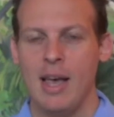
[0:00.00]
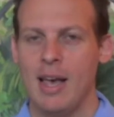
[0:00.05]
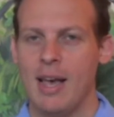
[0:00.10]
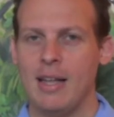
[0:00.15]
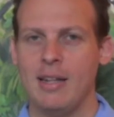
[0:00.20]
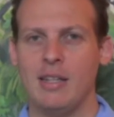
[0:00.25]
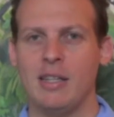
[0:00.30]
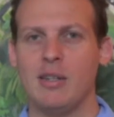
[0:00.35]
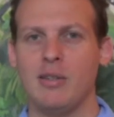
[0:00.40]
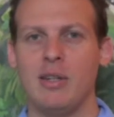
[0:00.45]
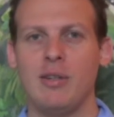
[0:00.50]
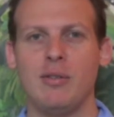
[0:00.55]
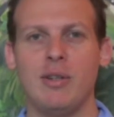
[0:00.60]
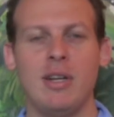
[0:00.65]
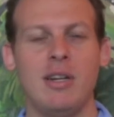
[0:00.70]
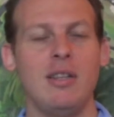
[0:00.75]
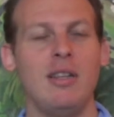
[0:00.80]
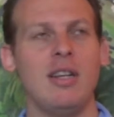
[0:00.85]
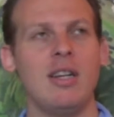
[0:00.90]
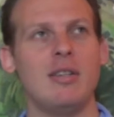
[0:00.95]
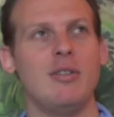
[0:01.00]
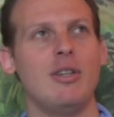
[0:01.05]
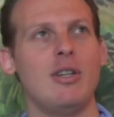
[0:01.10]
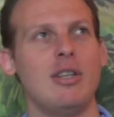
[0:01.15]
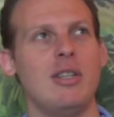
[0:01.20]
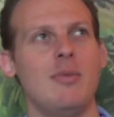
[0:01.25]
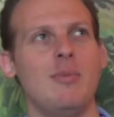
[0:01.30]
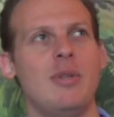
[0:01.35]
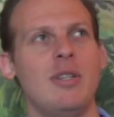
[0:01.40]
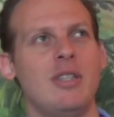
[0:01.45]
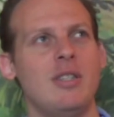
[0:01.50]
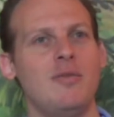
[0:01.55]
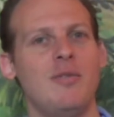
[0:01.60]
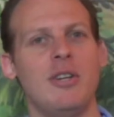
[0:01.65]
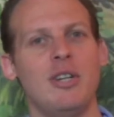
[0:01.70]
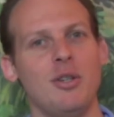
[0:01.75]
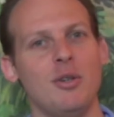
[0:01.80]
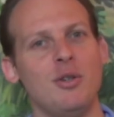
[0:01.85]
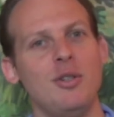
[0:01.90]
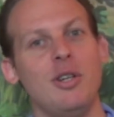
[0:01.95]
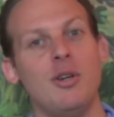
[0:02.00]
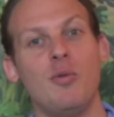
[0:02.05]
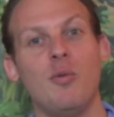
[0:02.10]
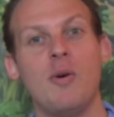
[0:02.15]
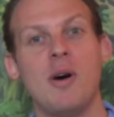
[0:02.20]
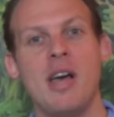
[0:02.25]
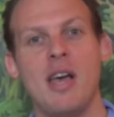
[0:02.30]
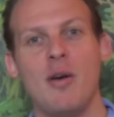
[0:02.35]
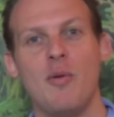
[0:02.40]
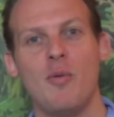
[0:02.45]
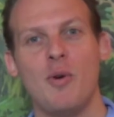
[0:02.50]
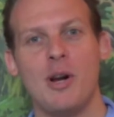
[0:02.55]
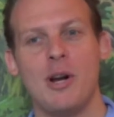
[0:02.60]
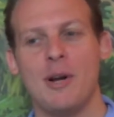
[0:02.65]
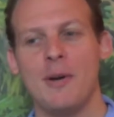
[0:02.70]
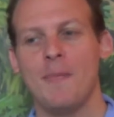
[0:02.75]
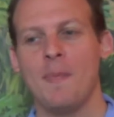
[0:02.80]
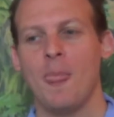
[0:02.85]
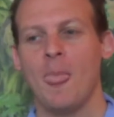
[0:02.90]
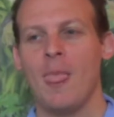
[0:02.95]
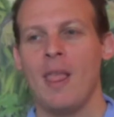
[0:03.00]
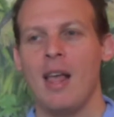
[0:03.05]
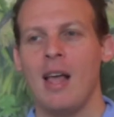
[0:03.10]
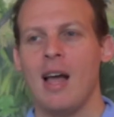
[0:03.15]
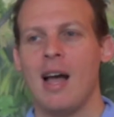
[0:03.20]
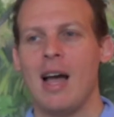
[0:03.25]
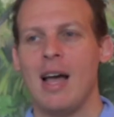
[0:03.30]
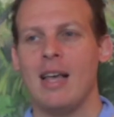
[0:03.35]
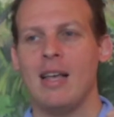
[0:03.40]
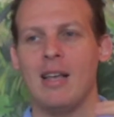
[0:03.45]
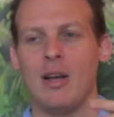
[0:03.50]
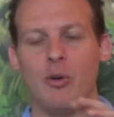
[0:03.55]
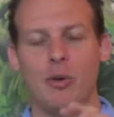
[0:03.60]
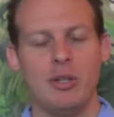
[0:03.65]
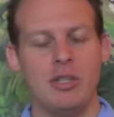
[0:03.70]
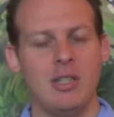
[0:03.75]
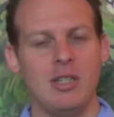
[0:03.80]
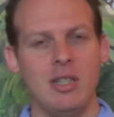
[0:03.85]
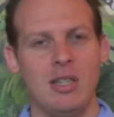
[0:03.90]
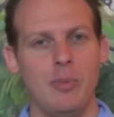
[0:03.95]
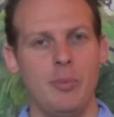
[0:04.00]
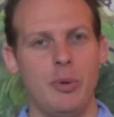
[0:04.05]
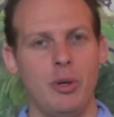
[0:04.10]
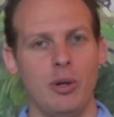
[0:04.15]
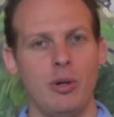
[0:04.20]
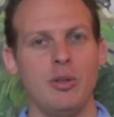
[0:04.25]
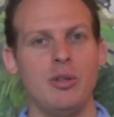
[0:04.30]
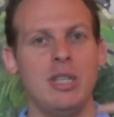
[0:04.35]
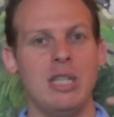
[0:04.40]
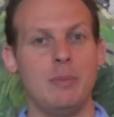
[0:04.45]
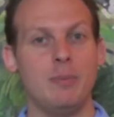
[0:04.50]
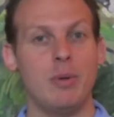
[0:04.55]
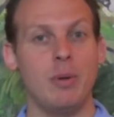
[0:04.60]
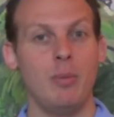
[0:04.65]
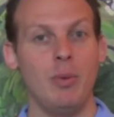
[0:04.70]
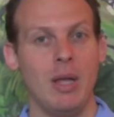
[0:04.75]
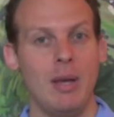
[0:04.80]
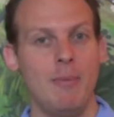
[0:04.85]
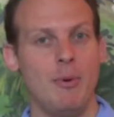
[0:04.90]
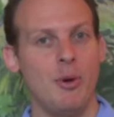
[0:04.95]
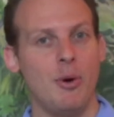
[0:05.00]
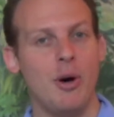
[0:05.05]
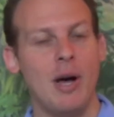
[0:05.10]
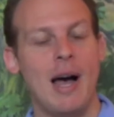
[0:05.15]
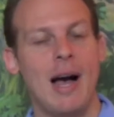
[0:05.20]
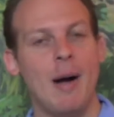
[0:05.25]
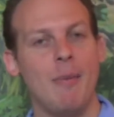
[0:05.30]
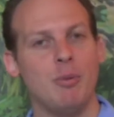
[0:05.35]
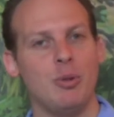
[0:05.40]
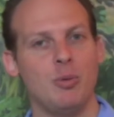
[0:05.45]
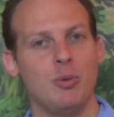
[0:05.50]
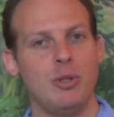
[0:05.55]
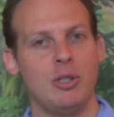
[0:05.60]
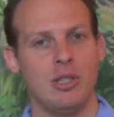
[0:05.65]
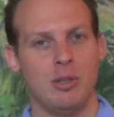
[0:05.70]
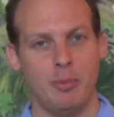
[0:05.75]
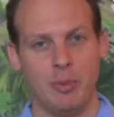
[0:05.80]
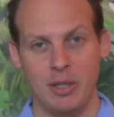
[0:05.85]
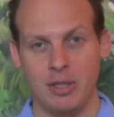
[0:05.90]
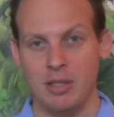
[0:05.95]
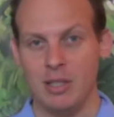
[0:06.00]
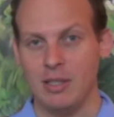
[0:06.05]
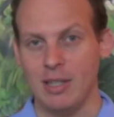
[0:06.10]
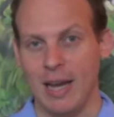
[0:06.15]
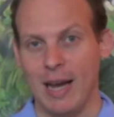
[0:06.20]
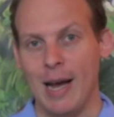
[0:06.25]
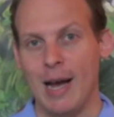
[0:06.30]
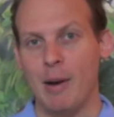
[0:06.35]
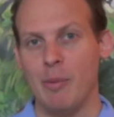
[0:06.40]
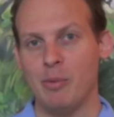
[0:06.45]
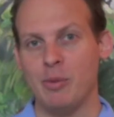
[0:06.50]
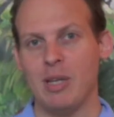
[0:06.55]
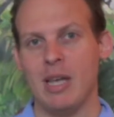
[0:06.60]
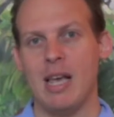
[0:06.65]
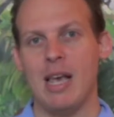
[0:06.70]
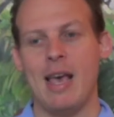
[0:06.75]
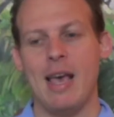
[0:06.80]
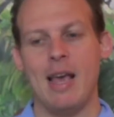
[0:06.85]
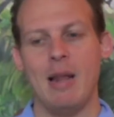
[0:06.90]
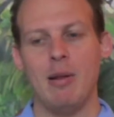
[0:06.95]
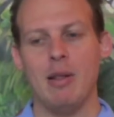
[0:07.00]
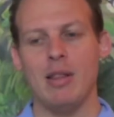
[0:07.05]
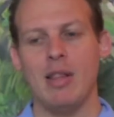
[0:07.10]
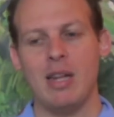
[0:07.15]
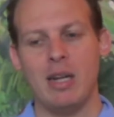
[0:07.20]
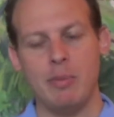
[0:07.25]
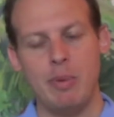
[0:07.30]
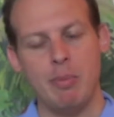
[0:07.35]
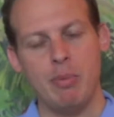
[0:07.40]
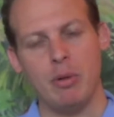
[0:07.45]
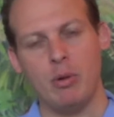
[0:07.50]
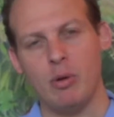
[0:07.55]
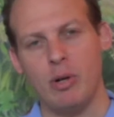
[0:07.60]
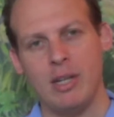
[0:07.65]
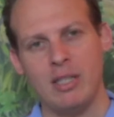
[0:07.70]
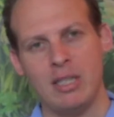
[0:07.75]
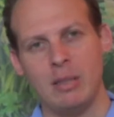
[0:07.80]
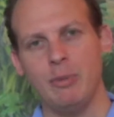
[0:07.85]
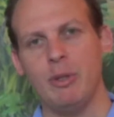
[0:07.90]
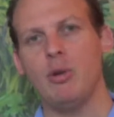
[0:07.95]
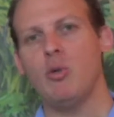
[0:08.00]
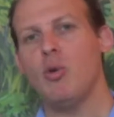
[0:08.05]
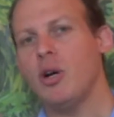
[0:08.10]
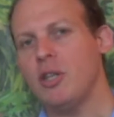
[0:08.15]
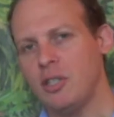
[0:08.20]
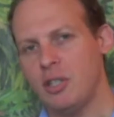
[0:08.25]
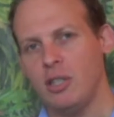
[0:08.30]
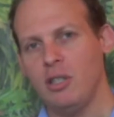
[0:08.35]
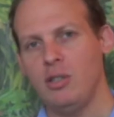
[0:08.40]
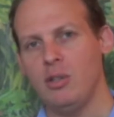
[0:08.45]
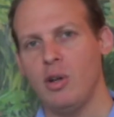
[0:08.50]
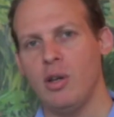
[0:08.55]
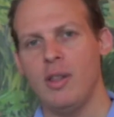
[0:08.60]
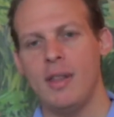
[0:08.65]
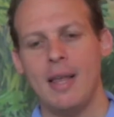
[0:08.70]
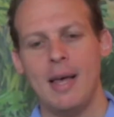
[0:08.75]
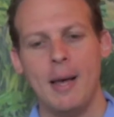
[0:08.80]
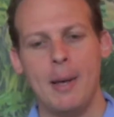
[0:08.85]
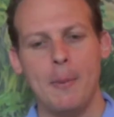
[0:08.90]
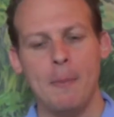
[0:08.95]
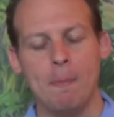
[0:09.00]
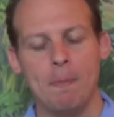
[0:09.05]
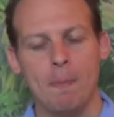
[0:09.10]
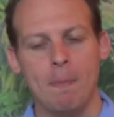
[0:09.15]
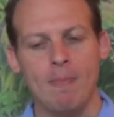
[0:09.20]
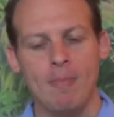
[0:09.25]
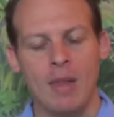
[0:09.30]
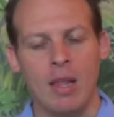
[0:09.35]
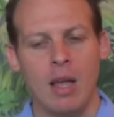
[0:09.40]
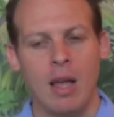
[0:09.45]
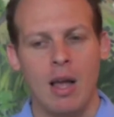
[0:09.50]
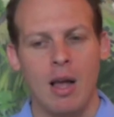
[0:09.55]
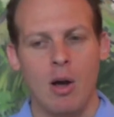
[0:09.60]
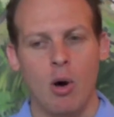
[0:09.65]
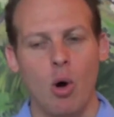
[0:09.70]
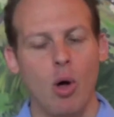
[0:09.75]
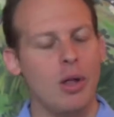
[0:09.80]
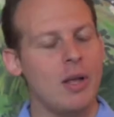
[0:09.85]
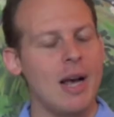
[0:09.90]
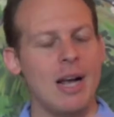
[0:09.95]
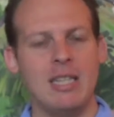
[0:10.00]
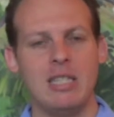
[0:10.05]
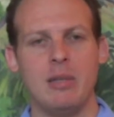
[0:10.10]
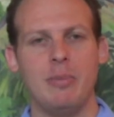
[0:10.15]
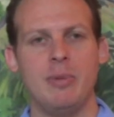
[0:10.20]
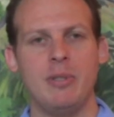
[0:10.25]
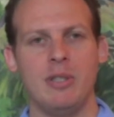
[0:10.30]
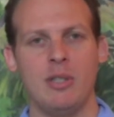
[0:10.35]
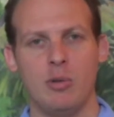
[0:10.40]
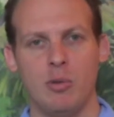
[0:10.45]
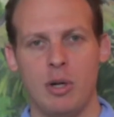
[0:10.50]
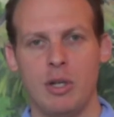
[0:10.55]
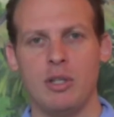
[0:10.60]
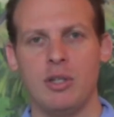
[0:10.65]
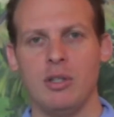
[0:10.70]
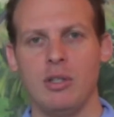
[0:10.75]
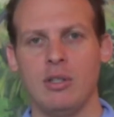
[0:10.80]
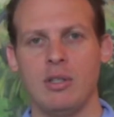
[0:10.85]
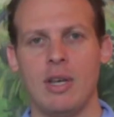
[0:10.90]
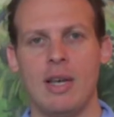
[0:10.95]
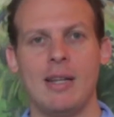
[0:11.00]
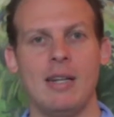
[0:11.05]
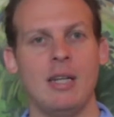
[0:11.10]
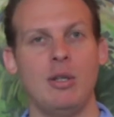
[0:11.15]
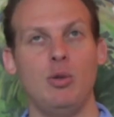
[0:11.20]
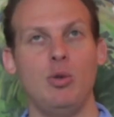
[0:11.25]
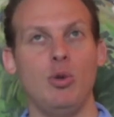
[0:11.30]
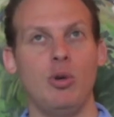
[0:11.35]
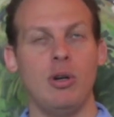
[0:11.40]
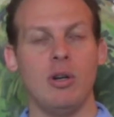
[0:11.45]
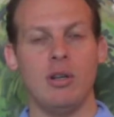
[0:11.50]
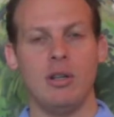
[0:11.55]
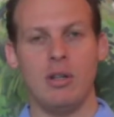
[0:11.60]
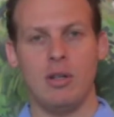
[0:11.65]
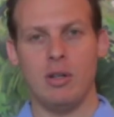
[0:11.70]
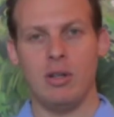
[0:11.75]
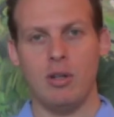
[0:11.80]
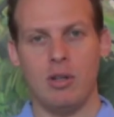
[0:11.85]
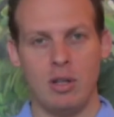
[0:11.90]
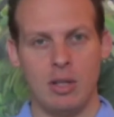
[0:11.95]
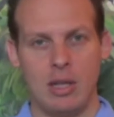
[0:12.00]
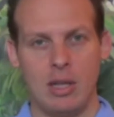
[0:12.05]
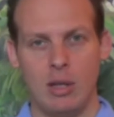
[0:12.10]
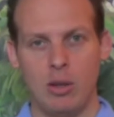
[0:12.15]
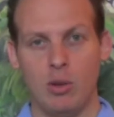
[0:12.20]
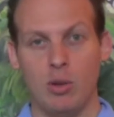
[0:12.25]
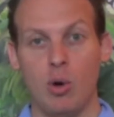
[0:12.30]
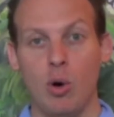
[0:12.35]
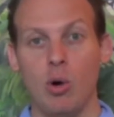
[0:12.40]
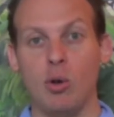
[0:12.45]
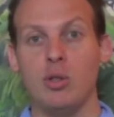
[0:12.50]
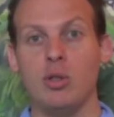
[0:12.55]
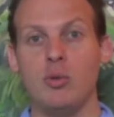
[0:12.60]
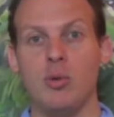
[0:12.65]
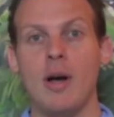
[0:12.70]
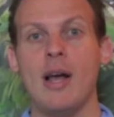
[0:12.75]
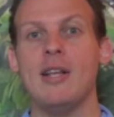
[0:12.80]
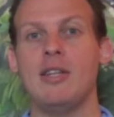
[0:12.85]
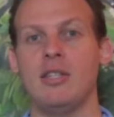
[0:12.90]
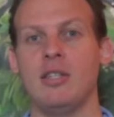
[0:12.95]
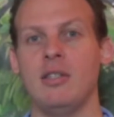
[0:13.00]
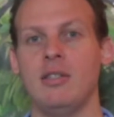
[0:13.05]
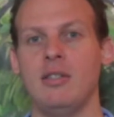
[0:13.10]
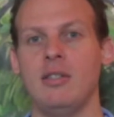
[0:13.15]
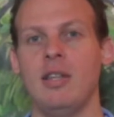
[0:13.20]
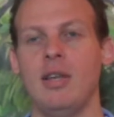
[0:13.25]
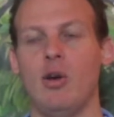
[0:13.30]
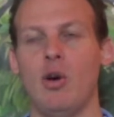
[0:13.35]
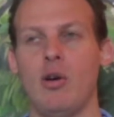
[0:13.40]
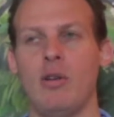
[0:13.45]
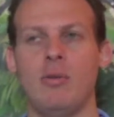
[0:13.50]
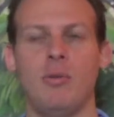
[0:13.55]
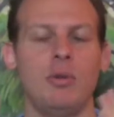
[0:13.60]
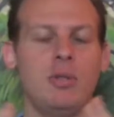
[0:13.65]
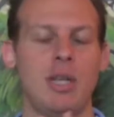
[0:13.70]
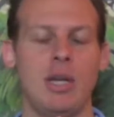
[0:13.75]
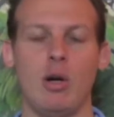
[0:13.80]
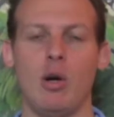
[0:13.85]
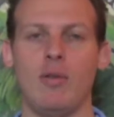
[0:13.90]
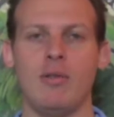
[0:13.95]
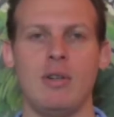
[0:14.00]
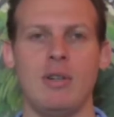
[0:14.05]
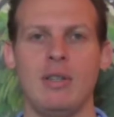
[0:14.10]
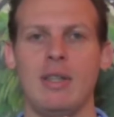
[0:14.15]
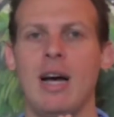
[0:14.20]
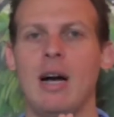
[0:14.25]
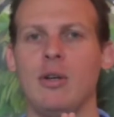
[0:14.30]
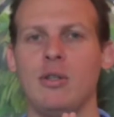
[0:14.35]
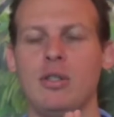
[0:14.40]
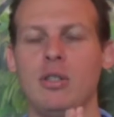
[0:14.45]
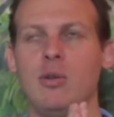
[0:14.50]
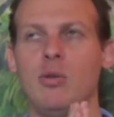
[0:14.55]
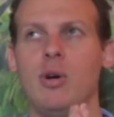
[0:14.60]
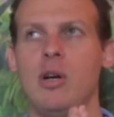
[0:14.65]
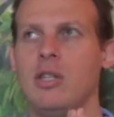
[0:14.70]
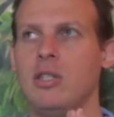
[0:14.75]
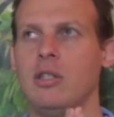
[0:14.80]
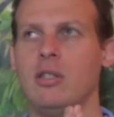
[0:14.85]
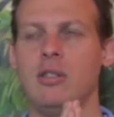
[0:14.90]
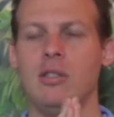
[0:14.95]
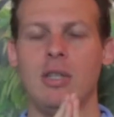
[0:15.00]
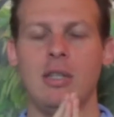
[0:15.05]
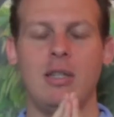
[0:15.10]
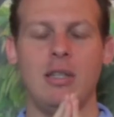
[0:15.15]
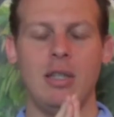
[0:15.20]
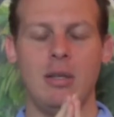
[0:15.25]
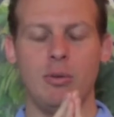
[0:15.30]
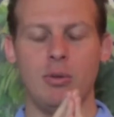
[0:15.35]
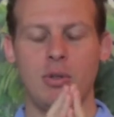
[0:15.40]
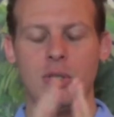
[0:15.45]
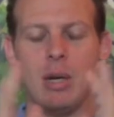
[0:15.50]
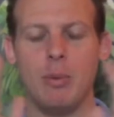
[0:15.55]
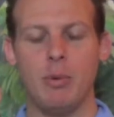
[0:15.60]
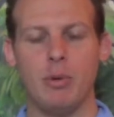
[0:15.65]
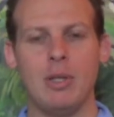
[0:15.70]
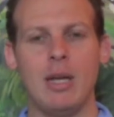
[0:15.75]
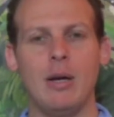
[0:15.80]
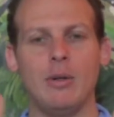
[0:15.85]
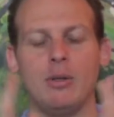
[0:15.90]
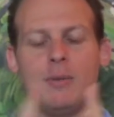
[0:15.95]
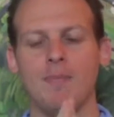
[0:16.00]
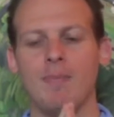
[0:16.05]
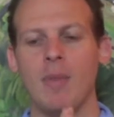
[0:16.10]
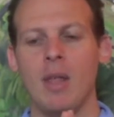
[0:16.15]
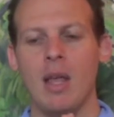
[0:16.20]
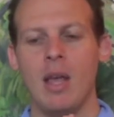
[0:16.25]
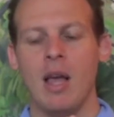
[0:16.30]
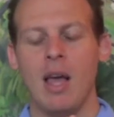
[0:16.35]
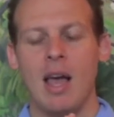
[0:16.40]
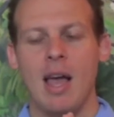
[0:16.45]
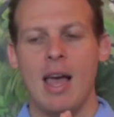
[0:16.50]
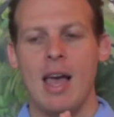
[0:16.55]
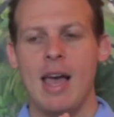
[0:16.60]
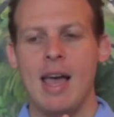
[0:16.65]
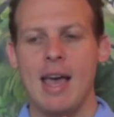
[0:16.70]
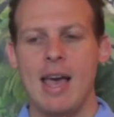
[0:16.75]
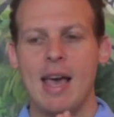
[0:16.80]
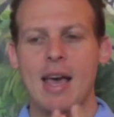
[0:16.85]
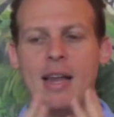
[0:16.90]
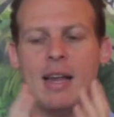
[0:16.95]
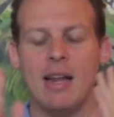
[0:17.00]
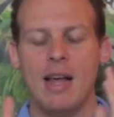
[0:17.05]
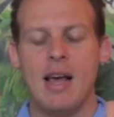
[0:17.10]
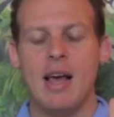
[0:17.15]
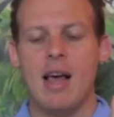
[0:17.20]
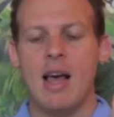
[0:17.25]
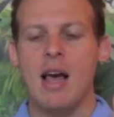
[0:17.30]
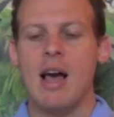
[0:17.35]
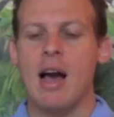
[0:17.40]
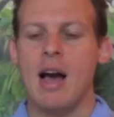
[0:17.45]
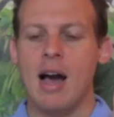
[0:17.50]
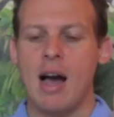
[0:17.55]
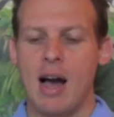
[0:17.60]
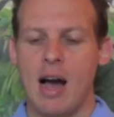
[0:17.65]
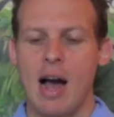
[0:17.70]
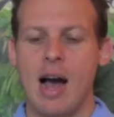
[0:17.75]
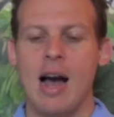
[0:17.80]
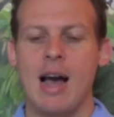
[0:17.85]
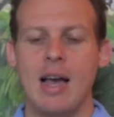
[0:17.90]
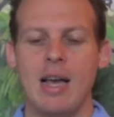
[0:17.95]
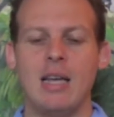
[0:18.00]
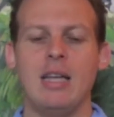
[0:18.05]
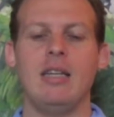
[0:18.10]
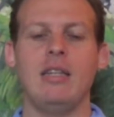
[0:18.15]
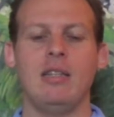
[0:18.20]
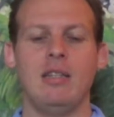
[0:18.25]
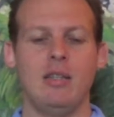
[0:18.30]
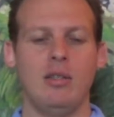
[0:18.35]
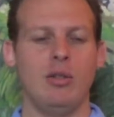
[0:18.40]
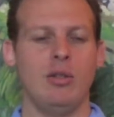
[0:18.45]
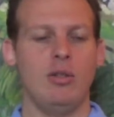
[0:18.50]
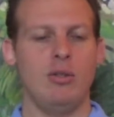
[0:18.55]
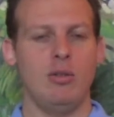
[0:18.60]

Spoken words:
And I created the curriculum in this very unique way where I originally built these Problemio apps, which are business apps, and a lot of people were asking me questions on them, all kinds of business questions. And I took those questions, it was like over 1,000 questions, I think it was a couple thousand, and I